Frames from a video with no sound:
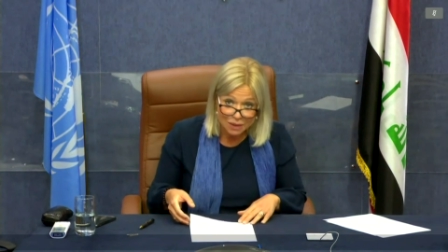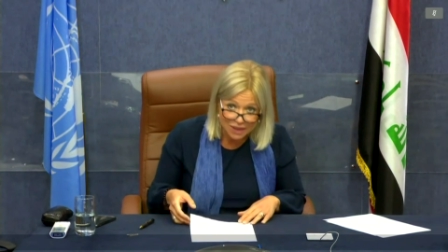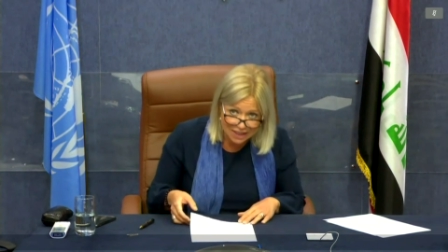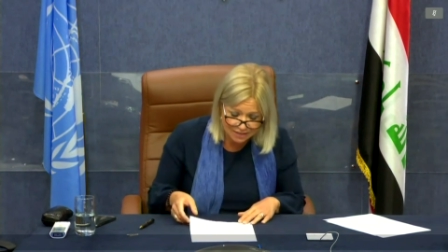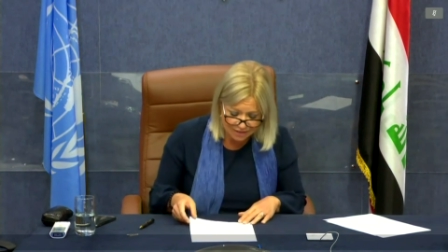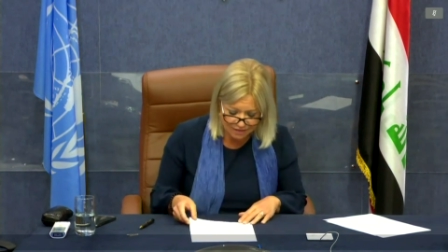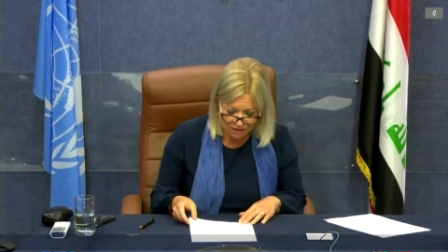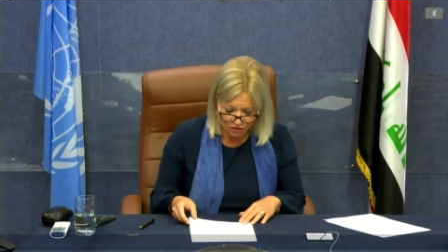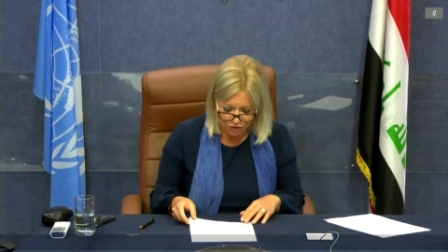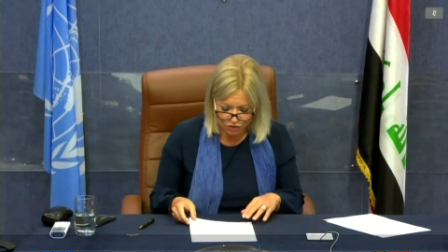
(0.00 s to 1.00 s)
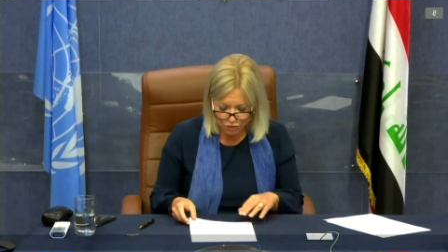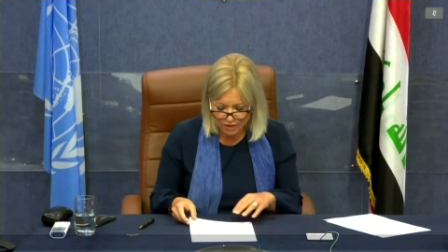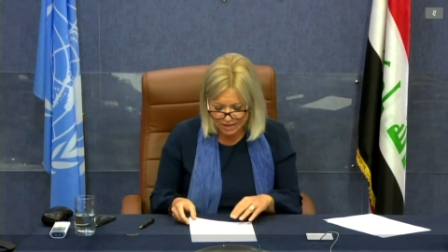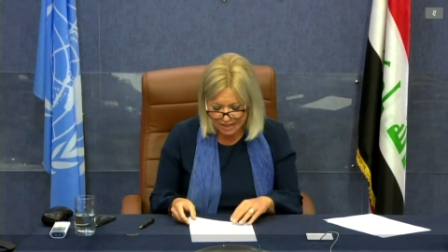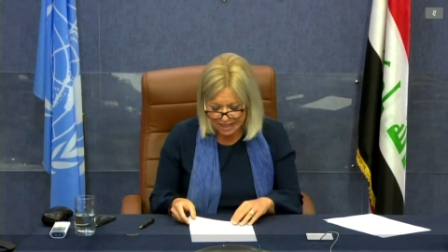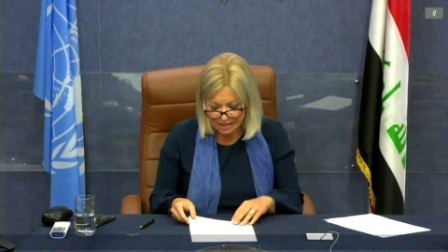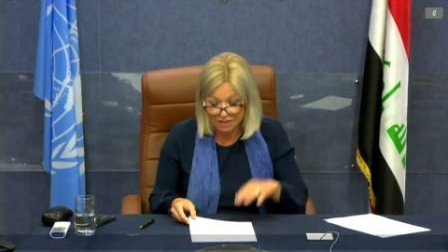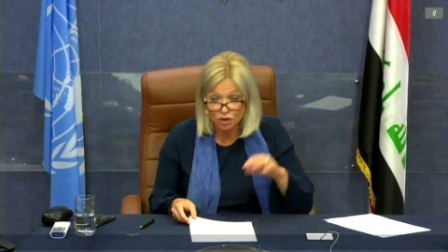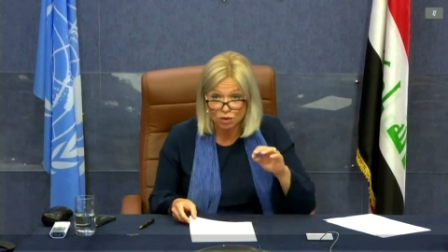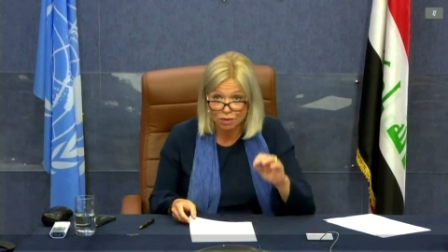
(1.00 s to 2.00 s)
Now, it is essential to restate
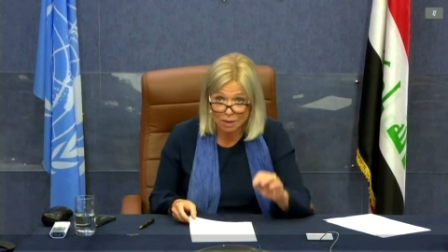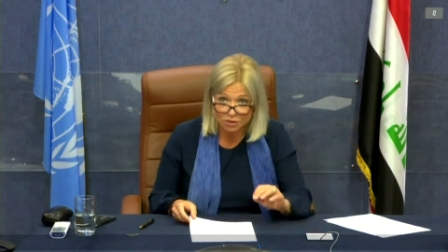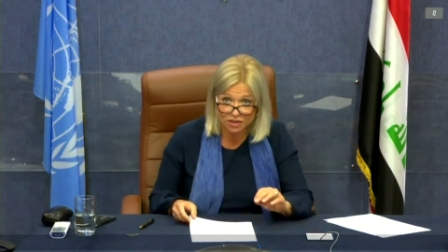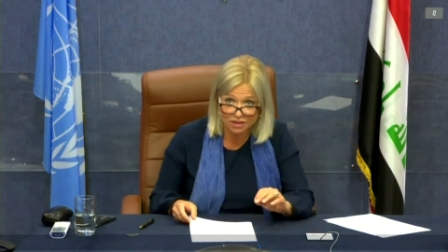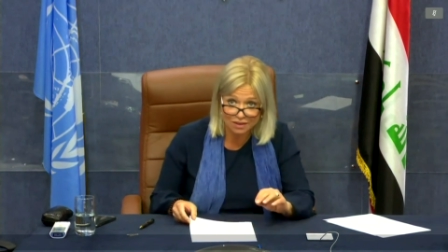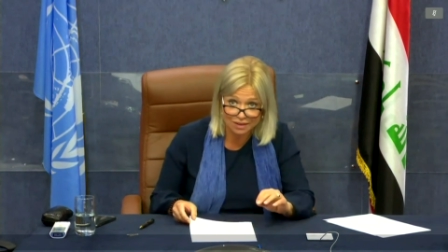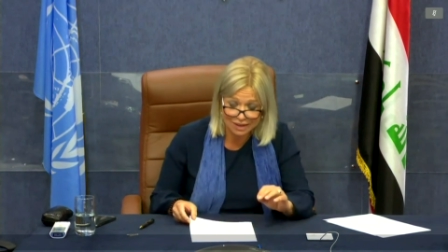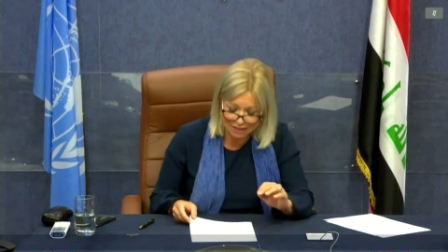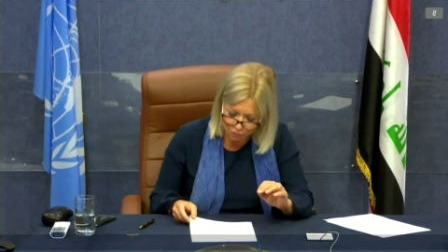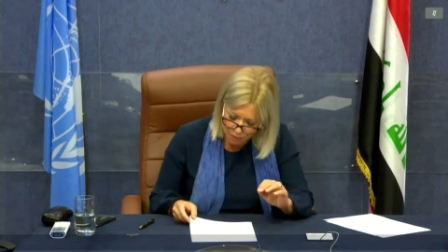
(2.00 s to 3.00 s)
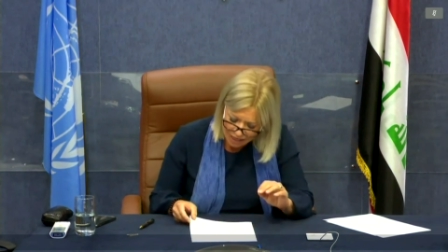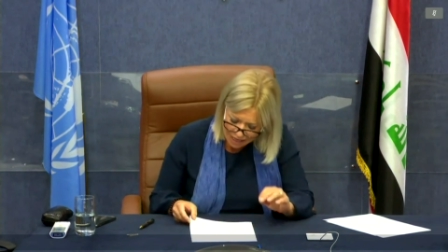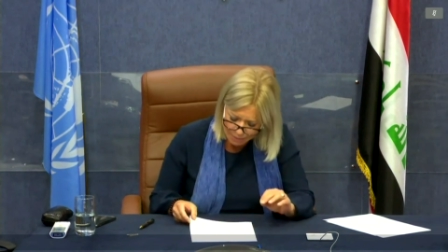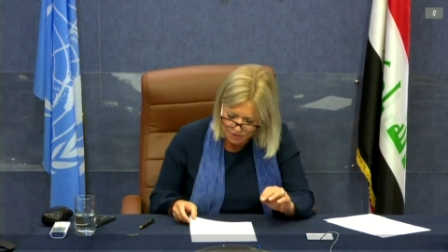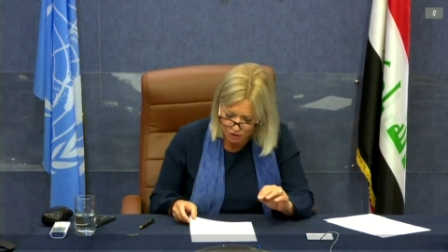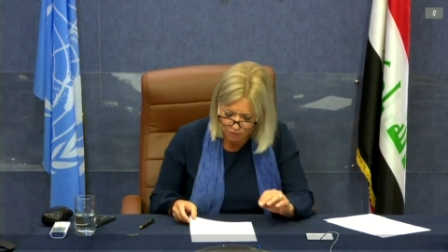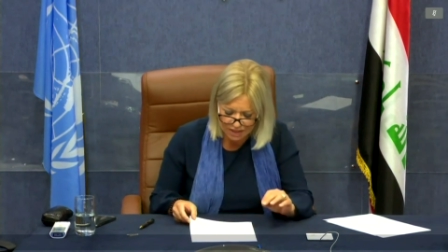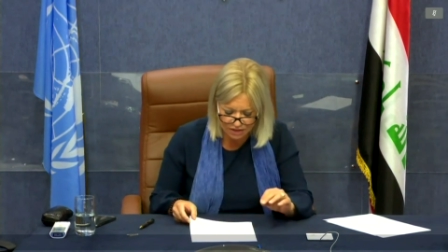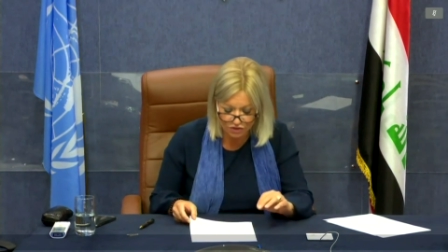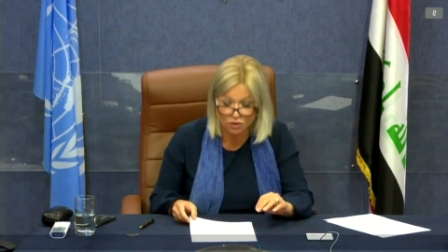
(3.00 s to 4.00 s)
that corruption is perhaps the
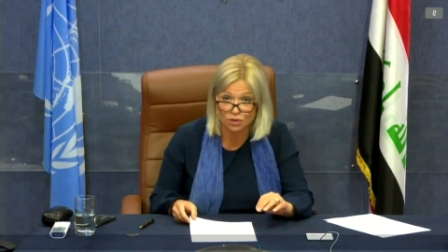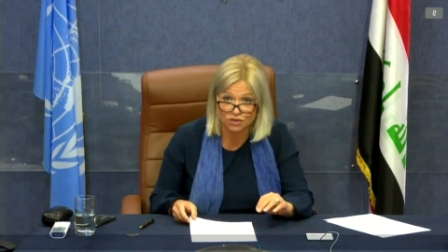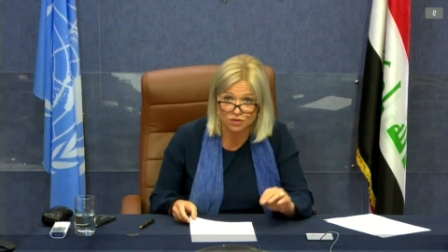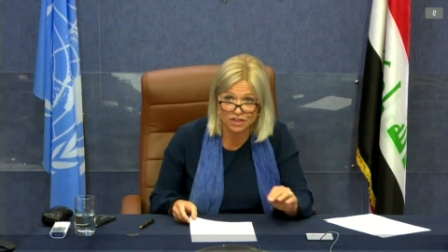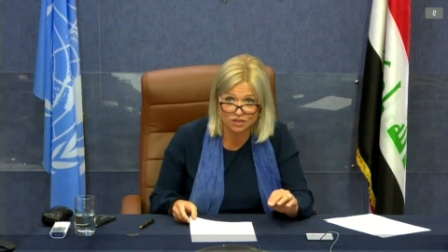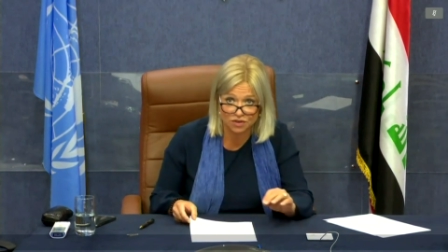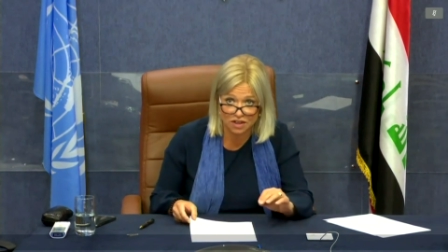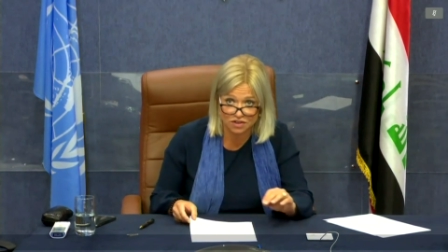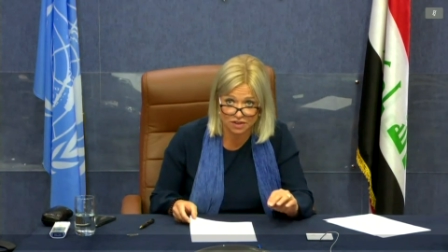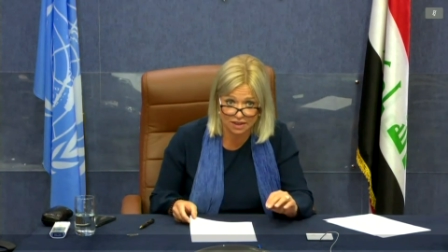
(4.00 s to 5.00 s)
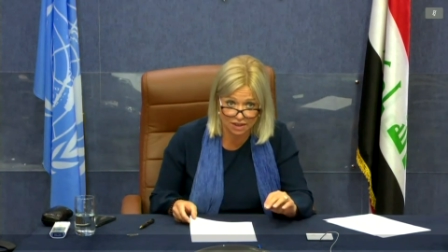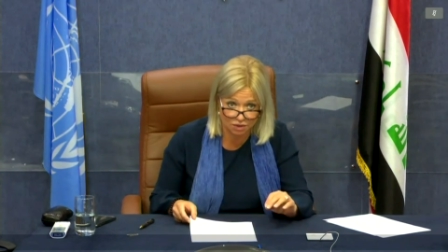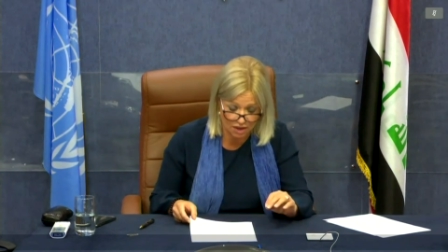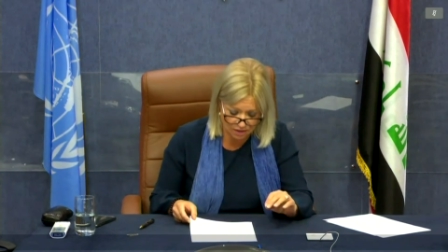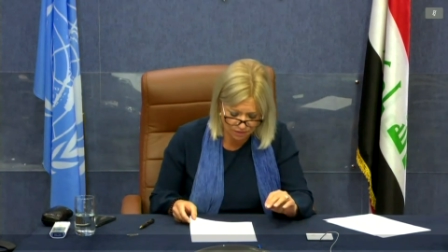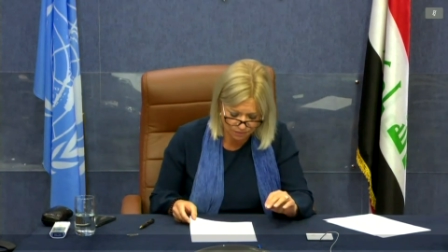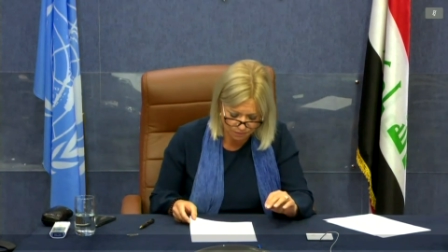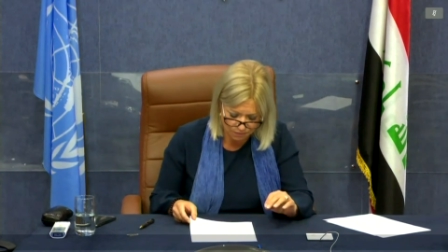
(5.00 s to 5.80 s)
greatest source of dysfunction in Iraq.